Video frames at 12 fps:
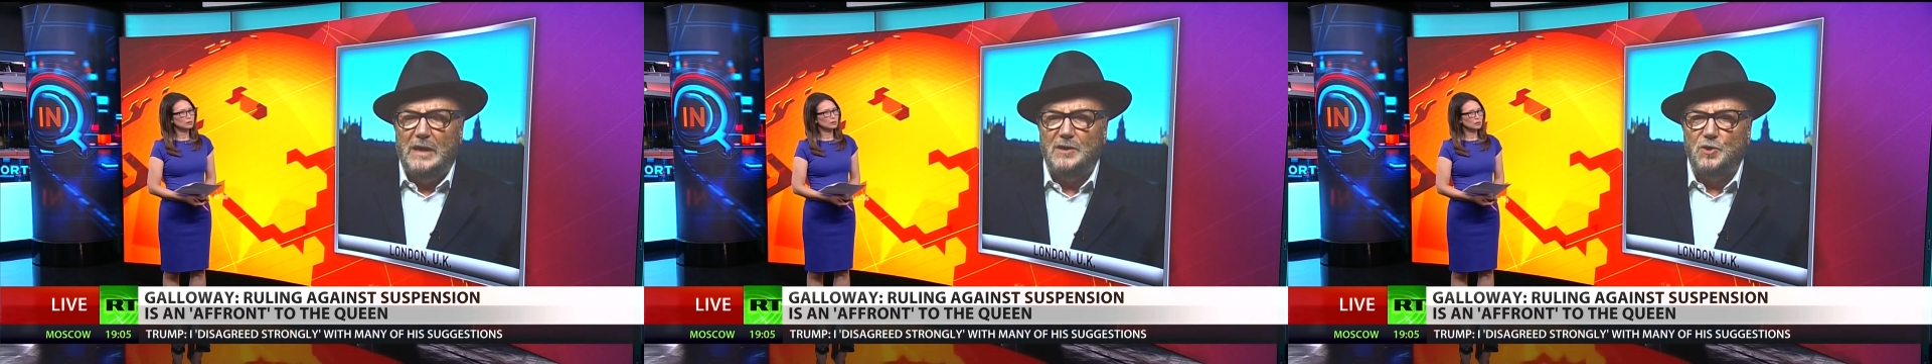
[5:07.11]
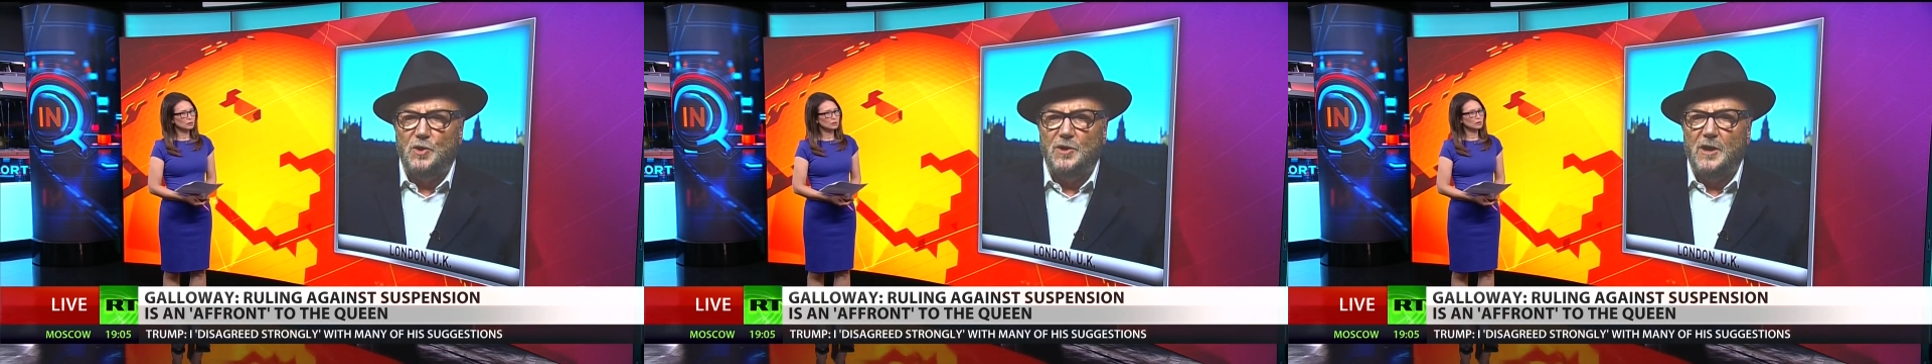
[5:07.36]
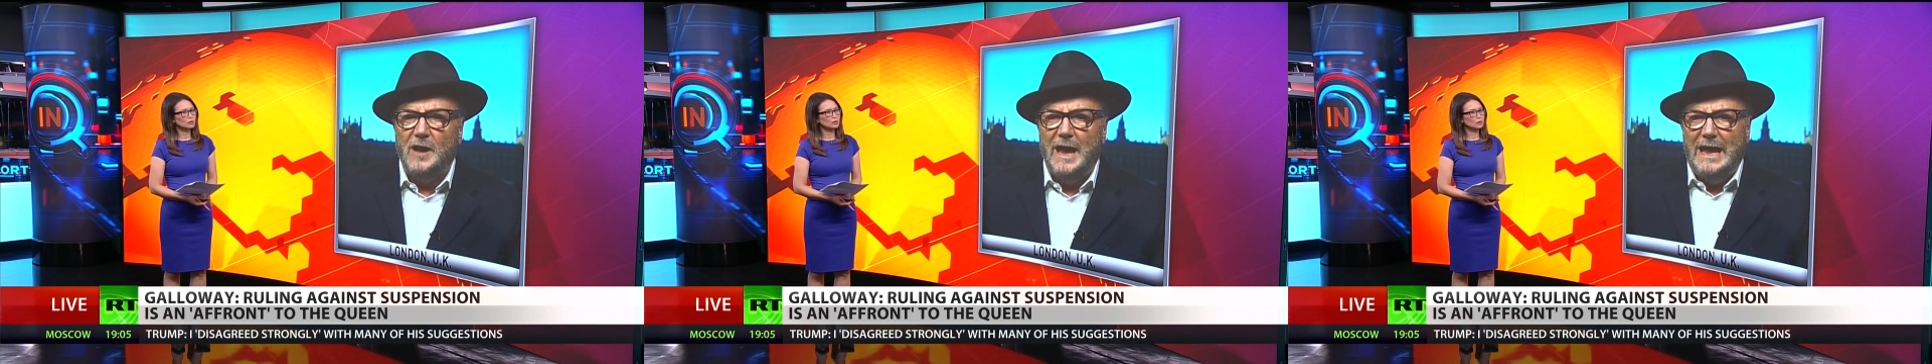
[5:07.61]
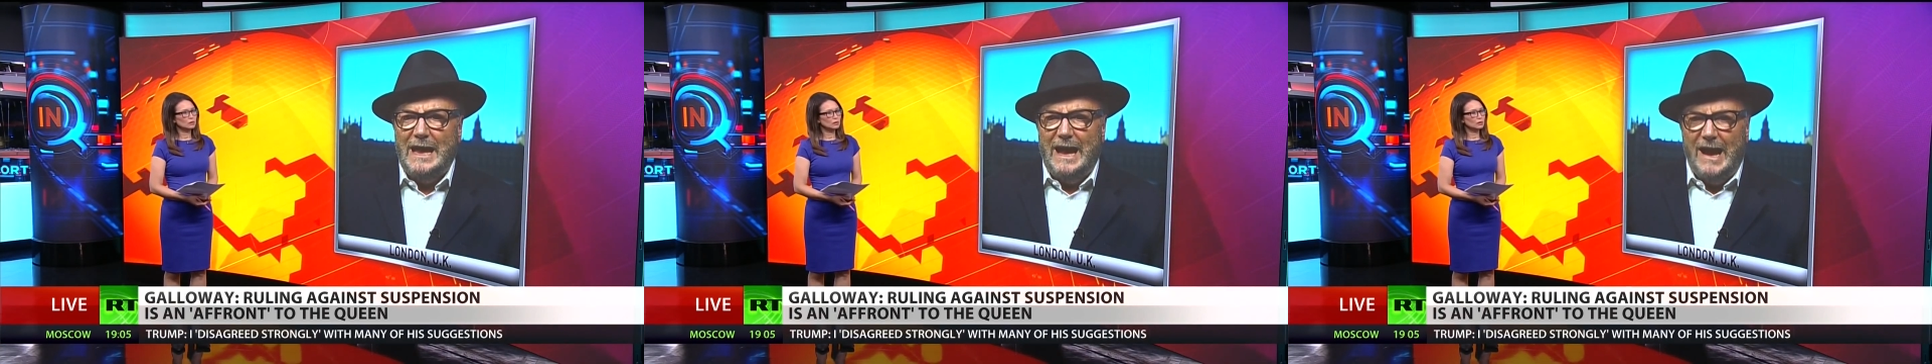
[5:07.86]
Union
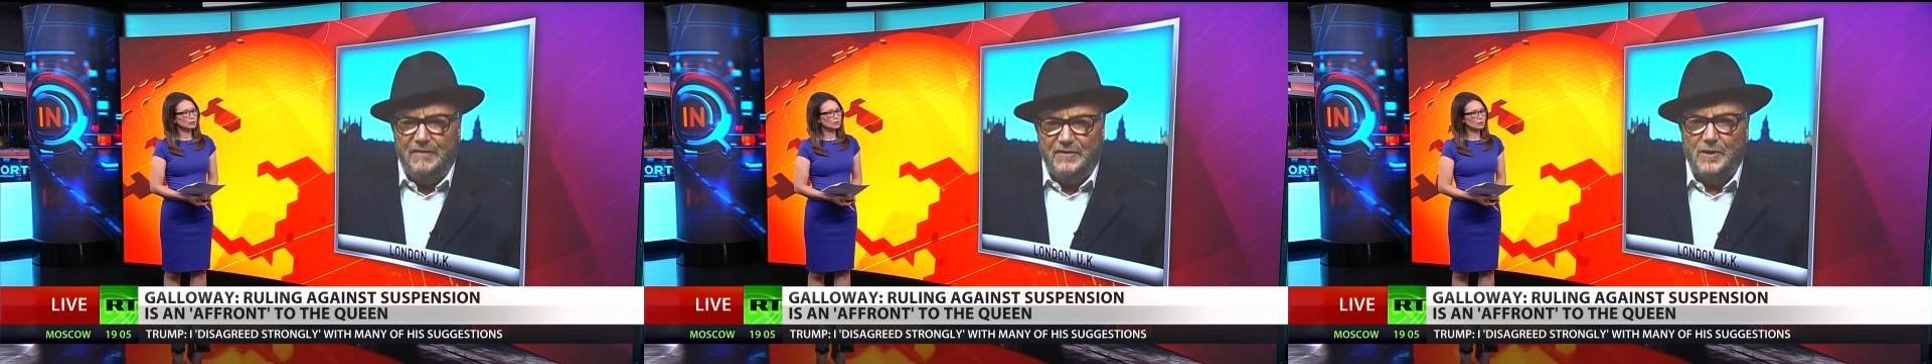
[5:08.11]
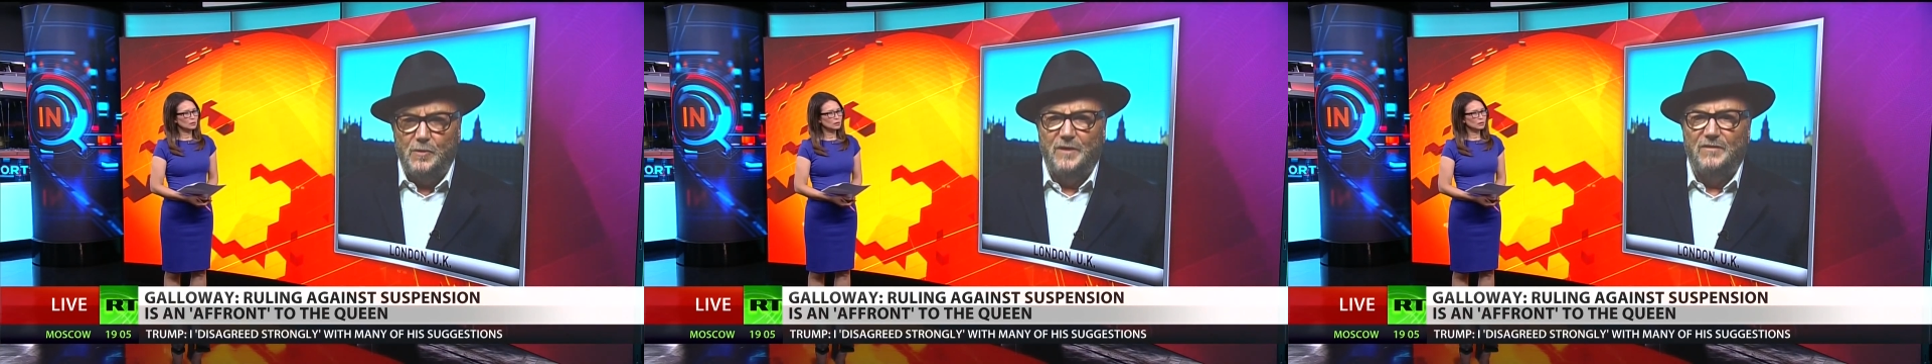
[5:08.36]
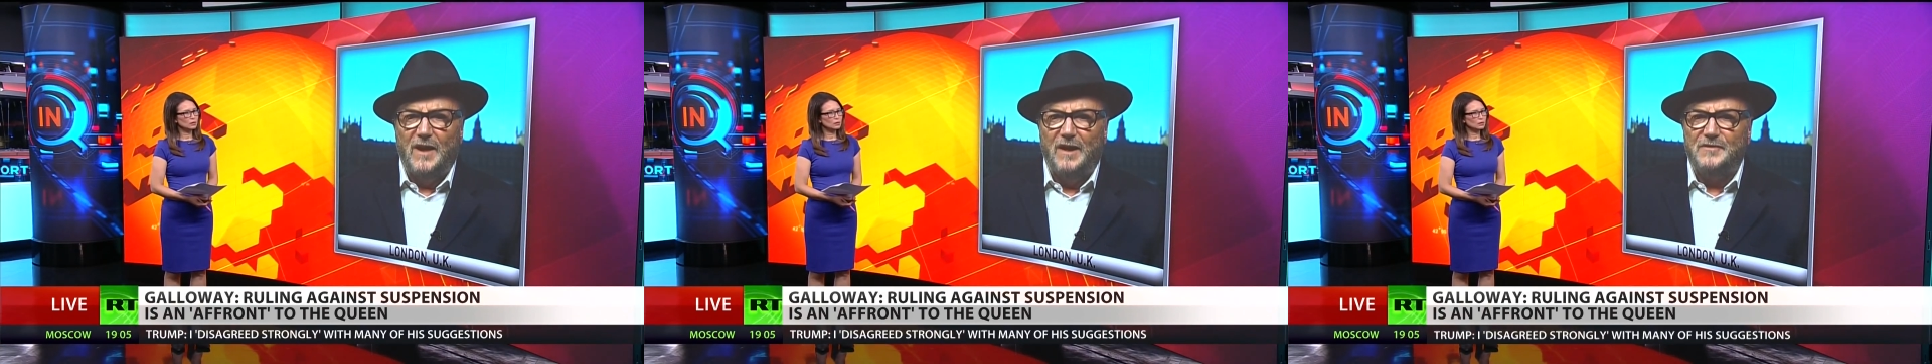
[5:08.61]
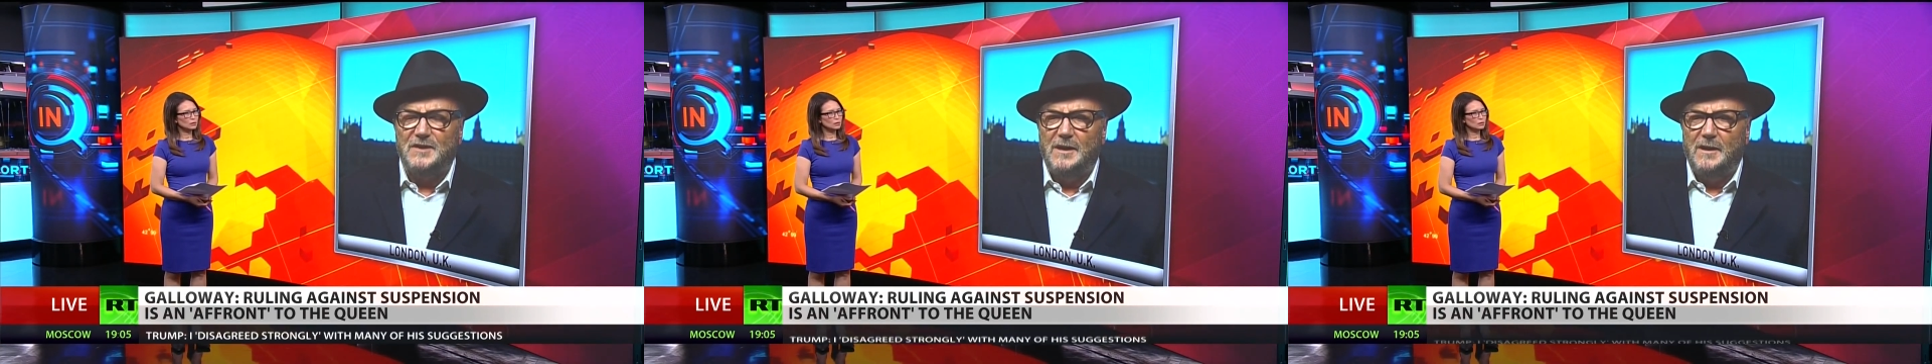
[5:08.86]
after we've left
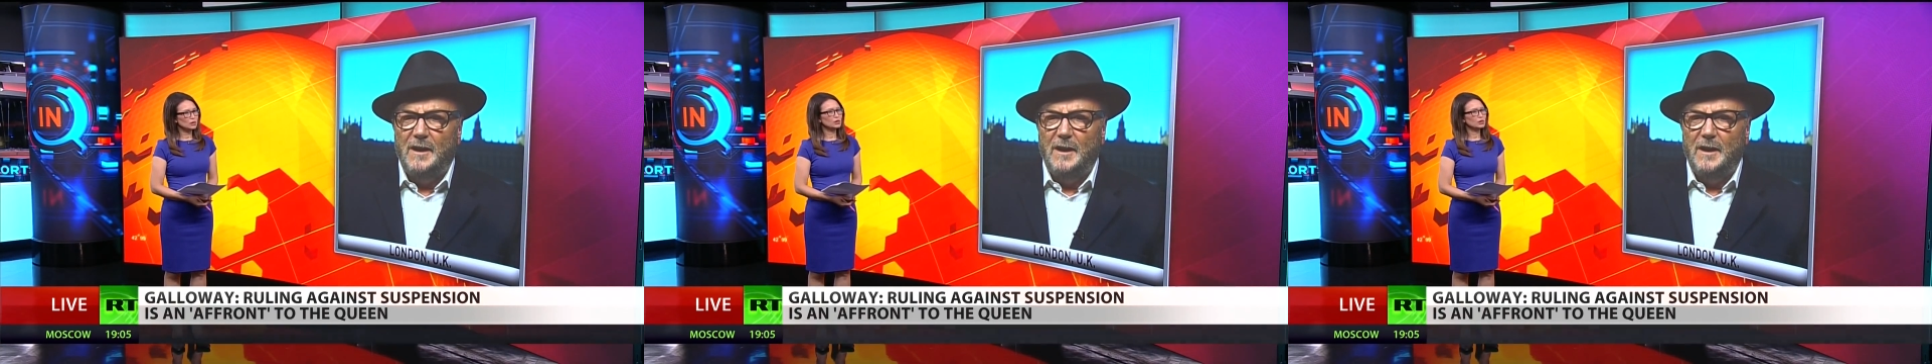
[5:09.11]
it,